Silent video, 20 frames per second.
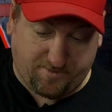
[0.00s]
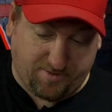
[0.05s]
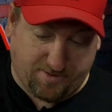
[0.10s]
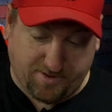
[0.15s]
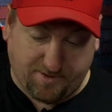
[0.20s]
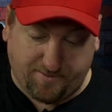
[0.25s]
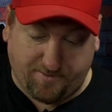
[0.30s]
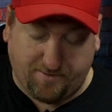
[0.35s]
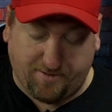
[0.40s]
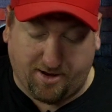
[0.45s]

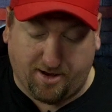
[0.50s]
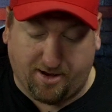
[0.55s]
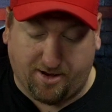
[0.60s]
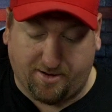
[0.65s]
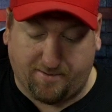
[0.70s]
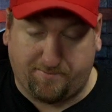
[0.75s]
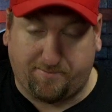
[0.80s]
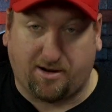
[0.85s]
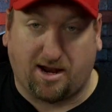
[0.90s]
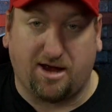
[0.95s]
the
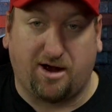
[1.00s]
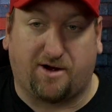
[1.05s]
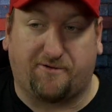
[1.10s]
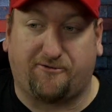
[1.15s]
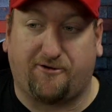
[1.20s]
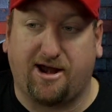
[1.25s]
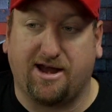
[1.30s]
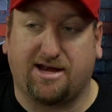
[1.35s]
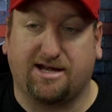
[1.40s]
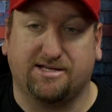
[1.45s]
playoff
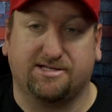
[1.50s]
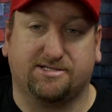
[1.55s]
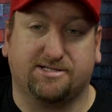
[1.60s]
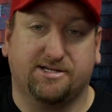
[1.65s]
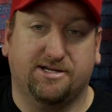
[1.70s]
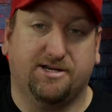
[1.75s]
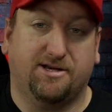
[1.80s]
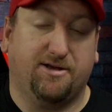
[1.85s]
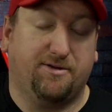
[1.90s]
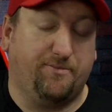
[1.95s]
rankings.
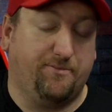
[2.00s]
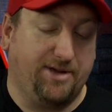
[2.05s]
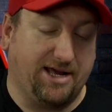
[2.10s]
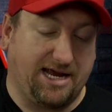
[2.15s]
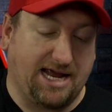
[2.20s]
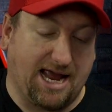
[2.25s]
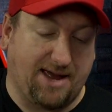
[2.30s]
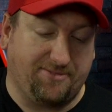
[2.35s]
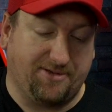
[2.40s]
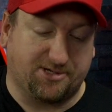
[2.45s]
Big
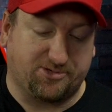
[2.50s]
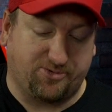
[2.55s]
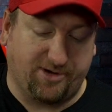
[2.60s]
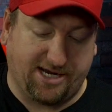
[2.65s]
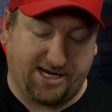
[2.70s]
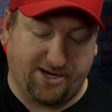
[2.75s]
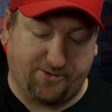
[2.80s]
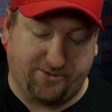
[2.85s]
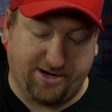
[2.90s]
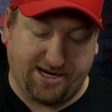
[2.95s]
game this
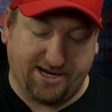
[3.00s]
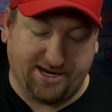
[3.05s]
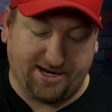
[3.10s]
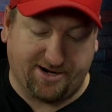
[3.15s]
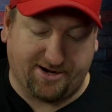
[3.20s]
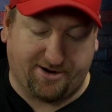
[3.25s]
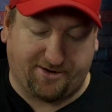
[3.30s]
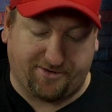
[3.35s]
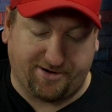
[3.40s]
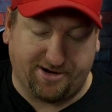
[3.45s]
weekend. We
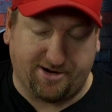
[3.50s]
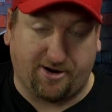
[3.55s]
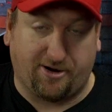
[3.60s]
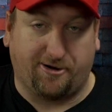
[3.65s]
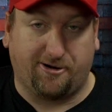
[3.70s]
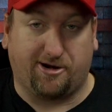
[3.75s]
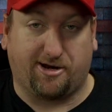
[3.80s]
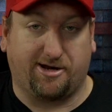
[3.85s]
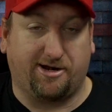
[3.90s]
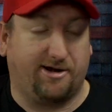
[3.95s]
hinted on it
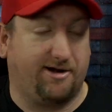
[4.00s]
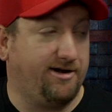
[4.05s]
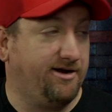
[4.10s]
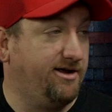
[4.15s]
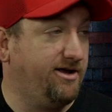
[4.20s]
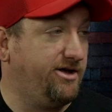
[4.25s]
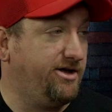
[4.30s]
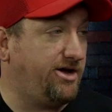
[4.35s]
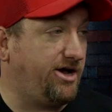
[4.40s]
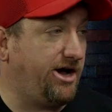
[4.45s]
earlier.
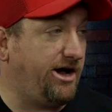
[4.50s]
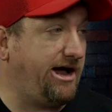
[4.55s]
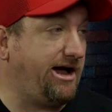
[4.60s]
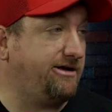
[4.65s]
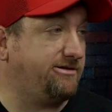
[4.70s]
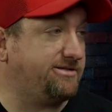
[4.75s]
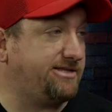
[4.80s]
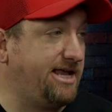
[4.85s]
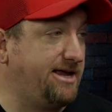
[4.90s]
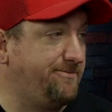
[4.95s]

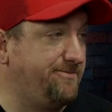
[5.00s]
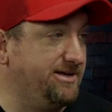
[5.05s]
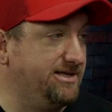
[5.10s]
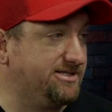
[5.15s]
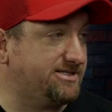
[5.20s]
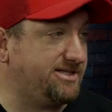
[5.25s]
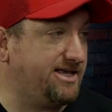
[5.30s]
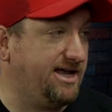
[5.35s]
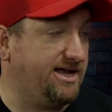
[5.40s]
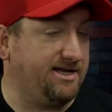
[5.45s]
Ohio State, Penn
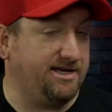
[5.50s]
State.